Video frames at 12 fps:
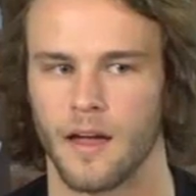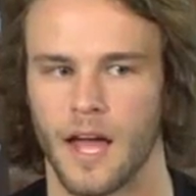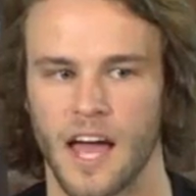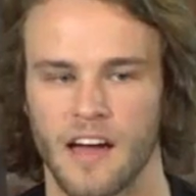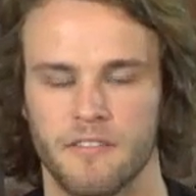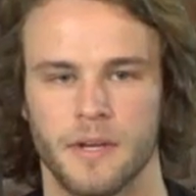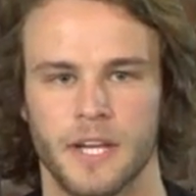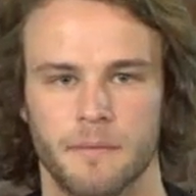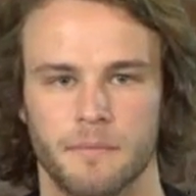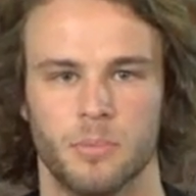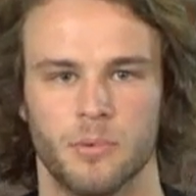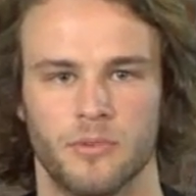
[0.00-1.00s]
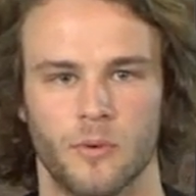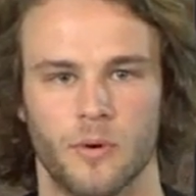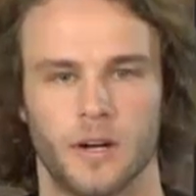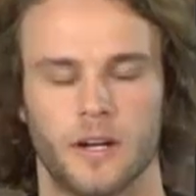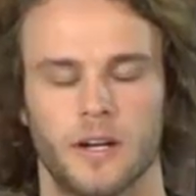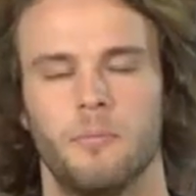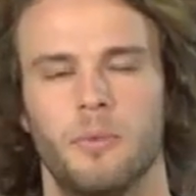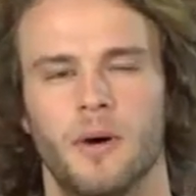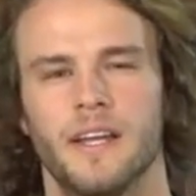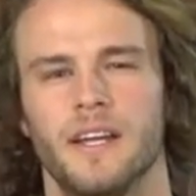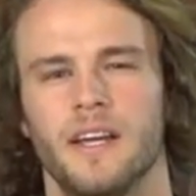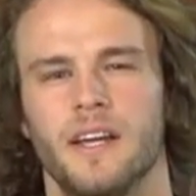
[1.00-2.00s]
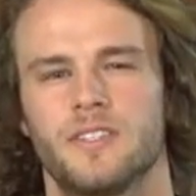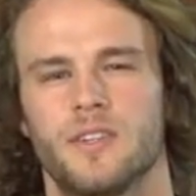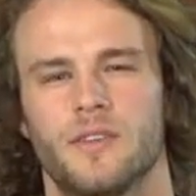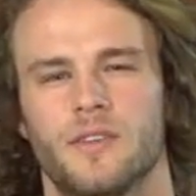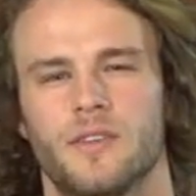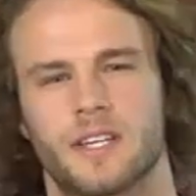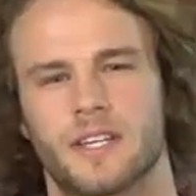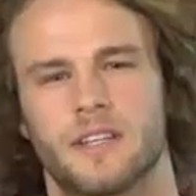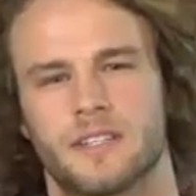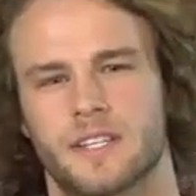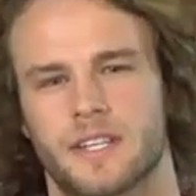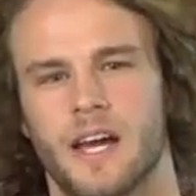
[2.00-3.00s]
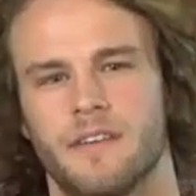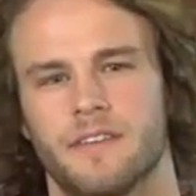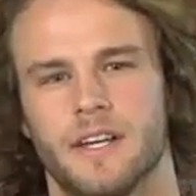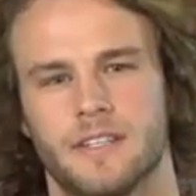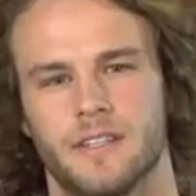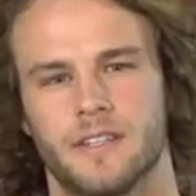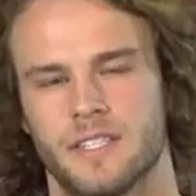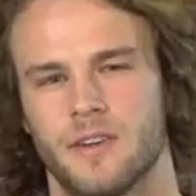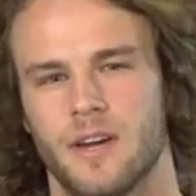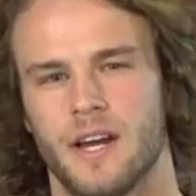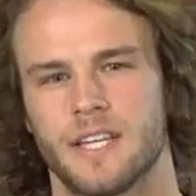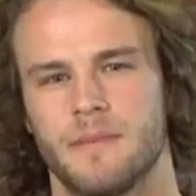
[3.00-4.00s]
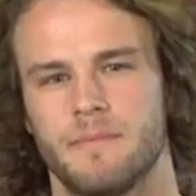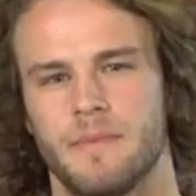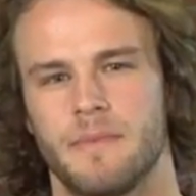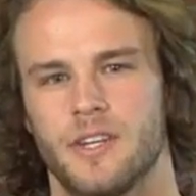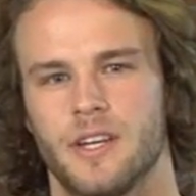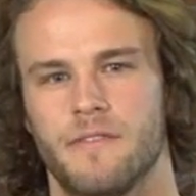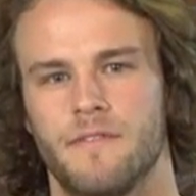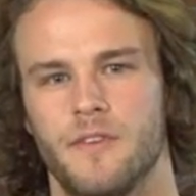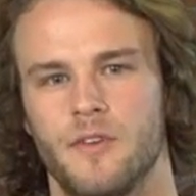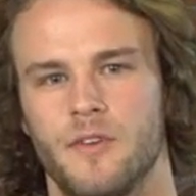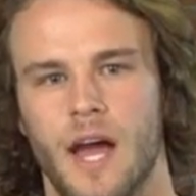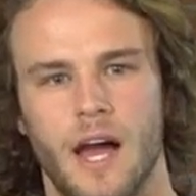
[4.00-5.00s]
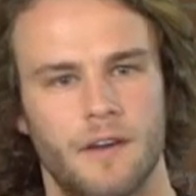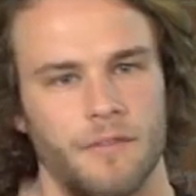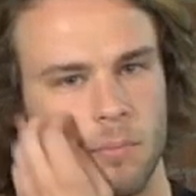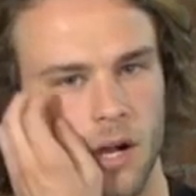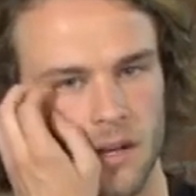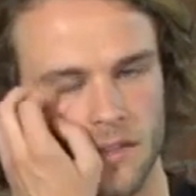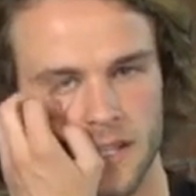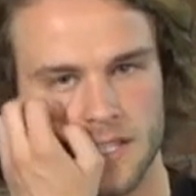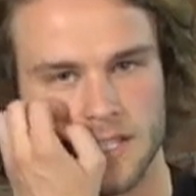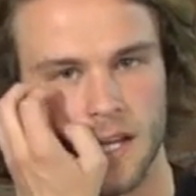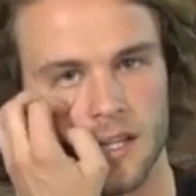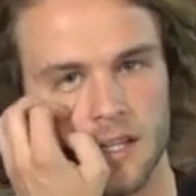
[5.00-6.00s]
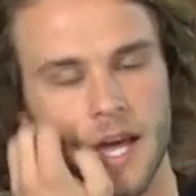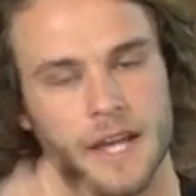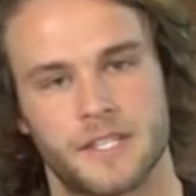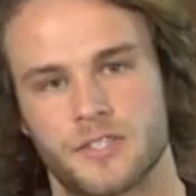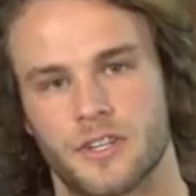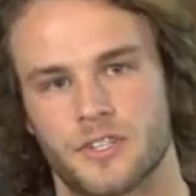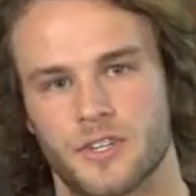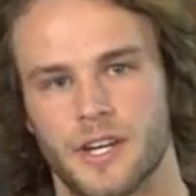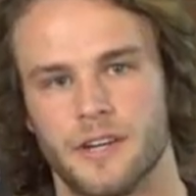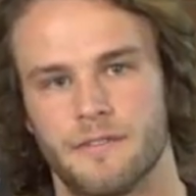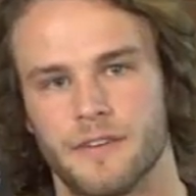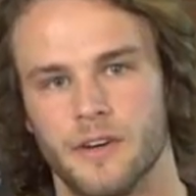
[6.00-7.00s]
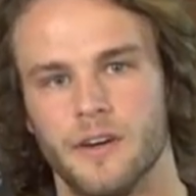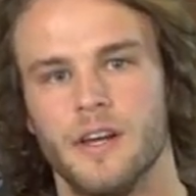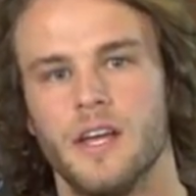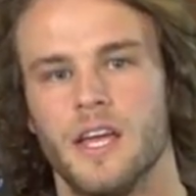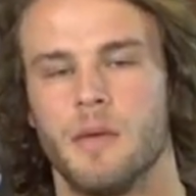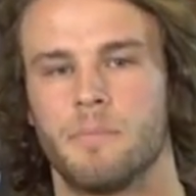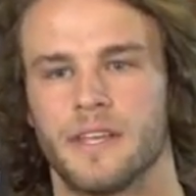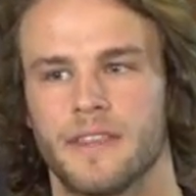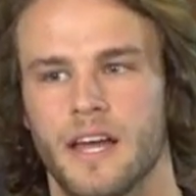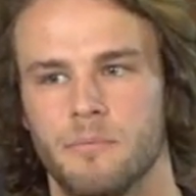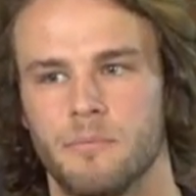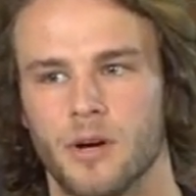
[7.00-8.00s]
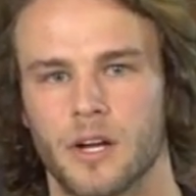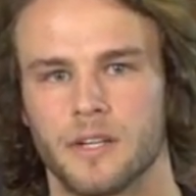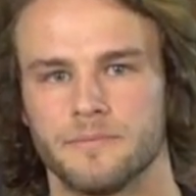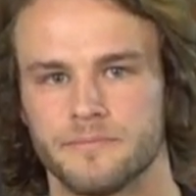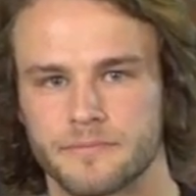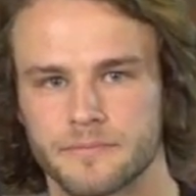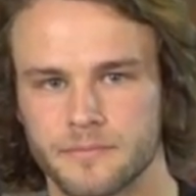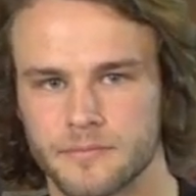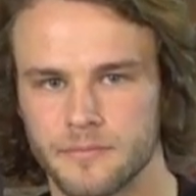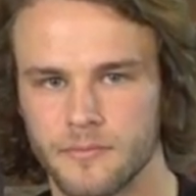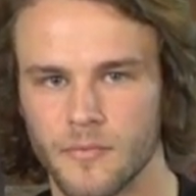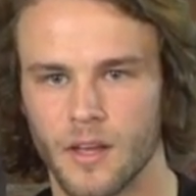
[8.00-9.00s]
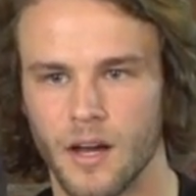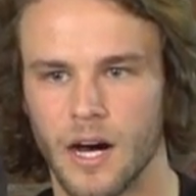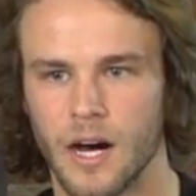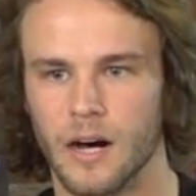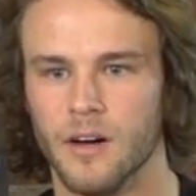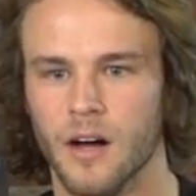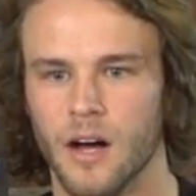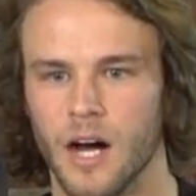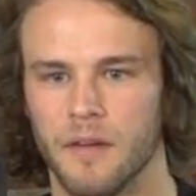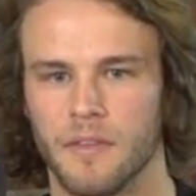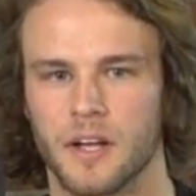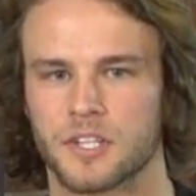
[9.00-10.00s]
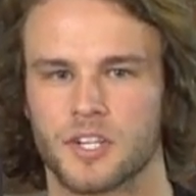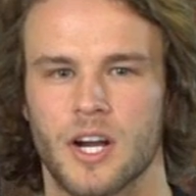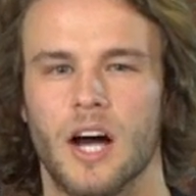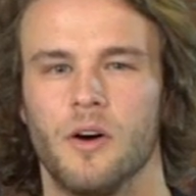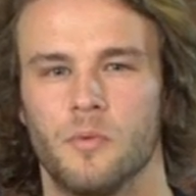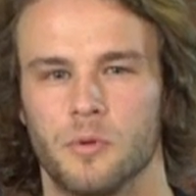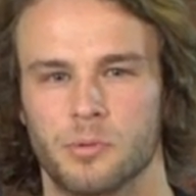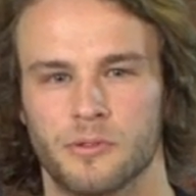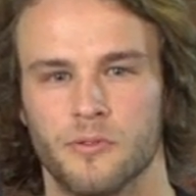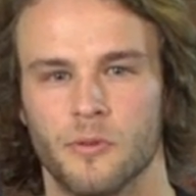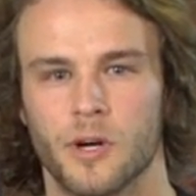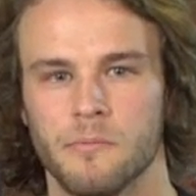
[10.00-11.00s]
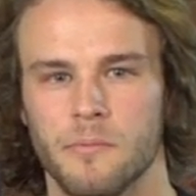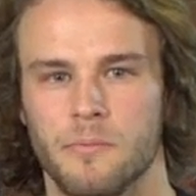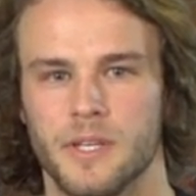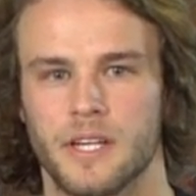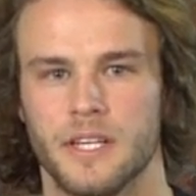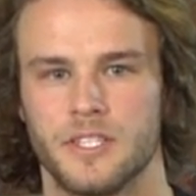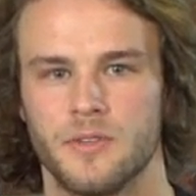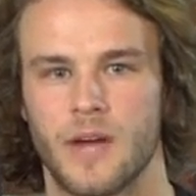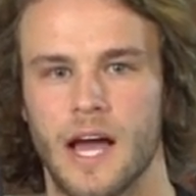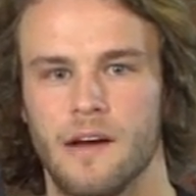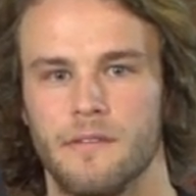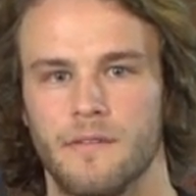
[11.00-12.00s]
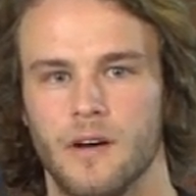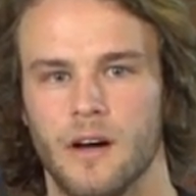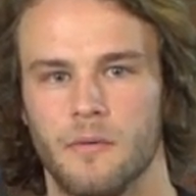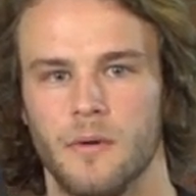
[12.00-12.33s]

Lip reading: have been hipped before. But so there's a caveat to this. So as I mentioned, if you have a part that's got a lot of structure infill, hipping that part, I'm not sure how it would perform because you have